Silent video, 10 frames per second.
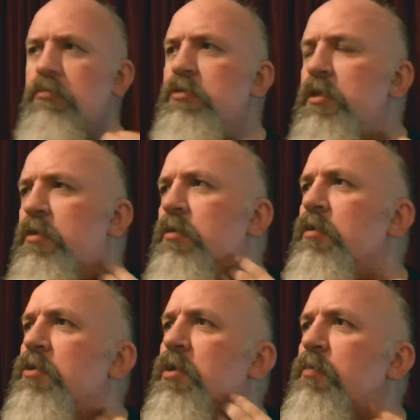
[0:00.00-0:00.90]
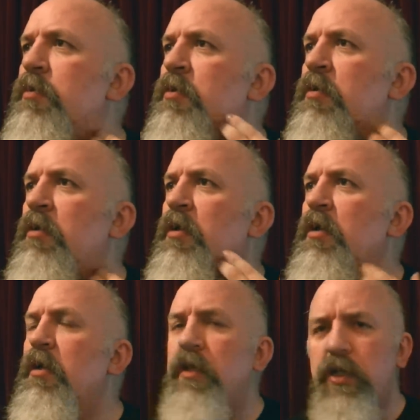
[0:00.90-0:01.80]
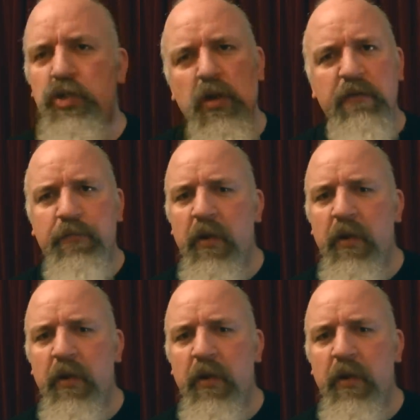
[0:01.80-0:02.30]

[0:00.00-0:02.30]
what's it got on the top? You drive